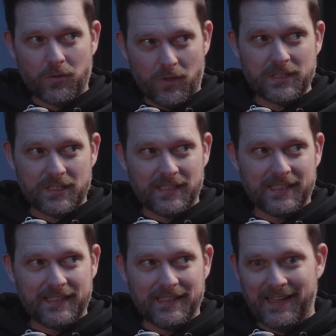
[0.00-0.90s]

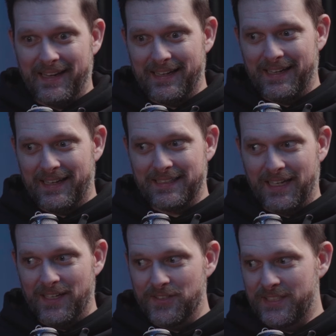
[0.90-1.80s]
crystalline
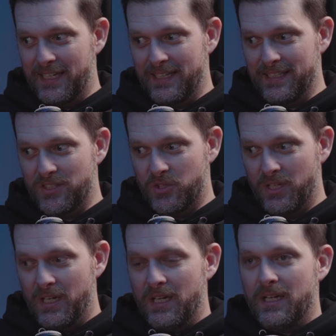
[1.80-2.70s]
to understand it's